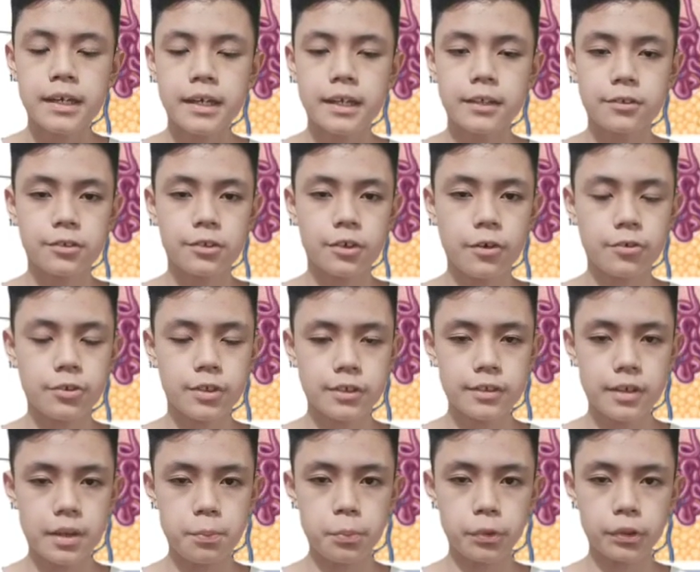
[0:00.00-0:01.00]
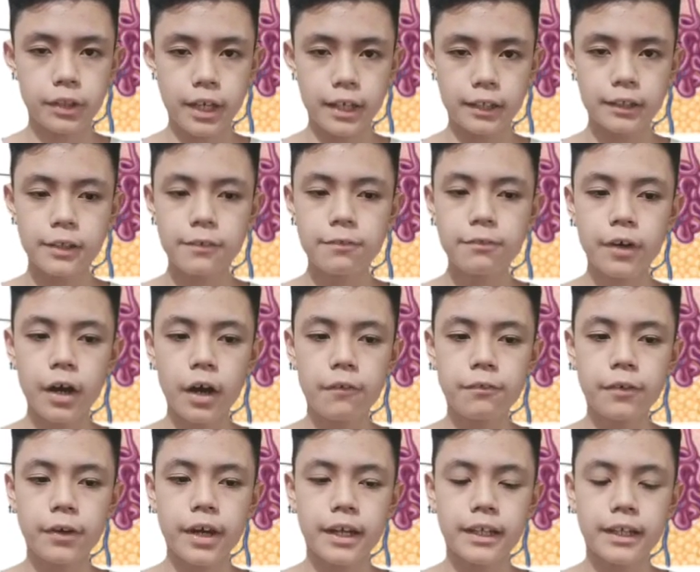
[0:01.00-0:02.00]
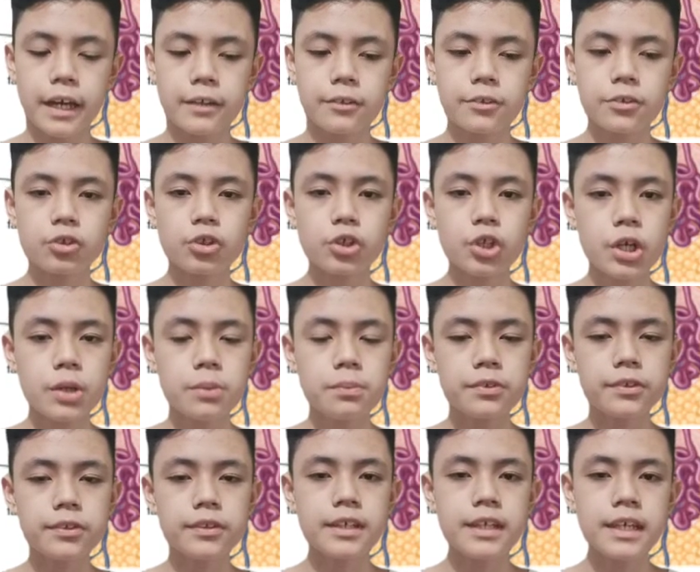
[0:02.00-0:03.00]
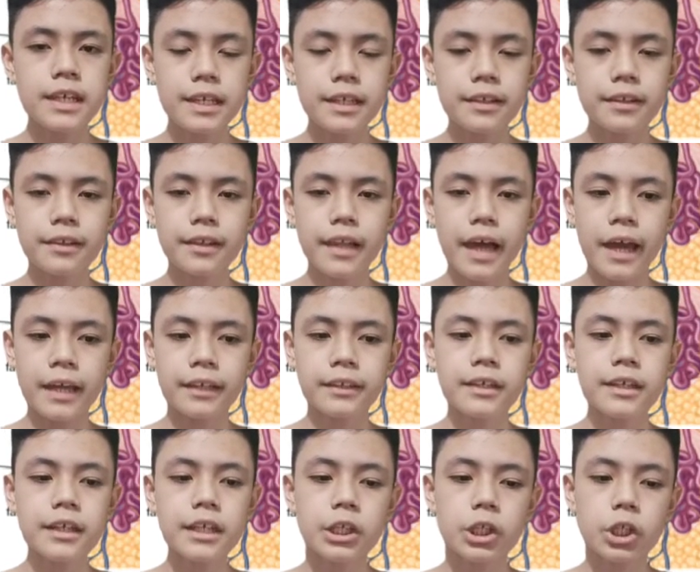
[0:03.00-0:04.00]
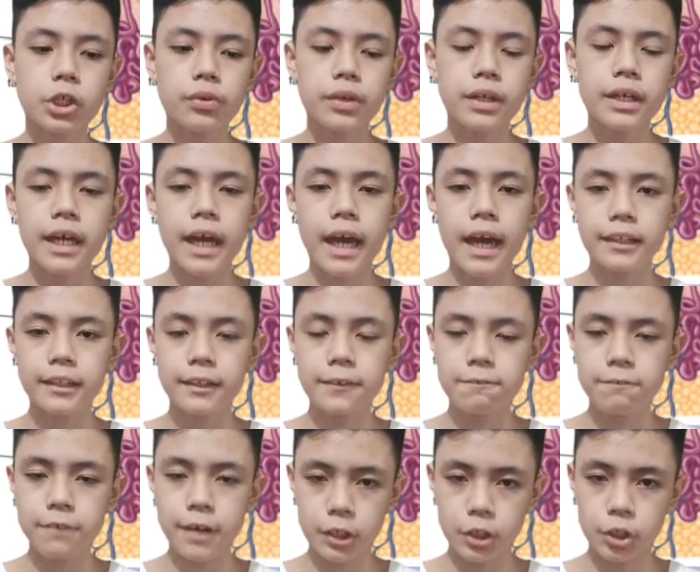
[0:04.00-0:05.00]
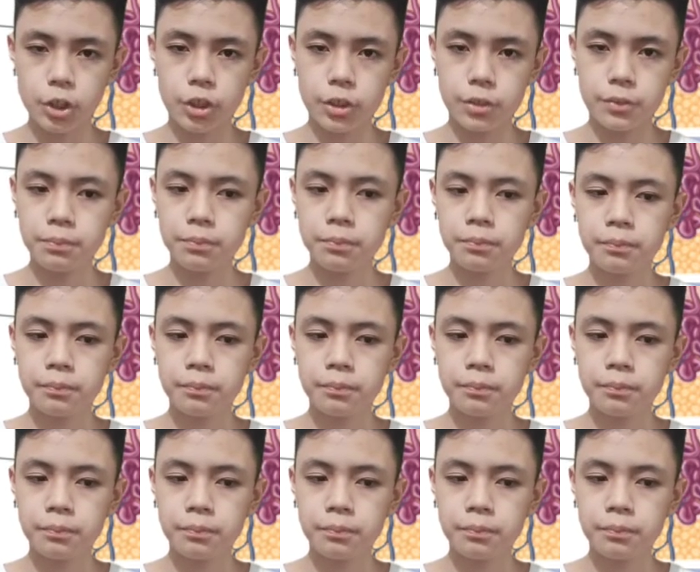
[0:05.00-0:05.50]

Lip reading: It serves as a protective cover against germs, heat, light, injury, and infection.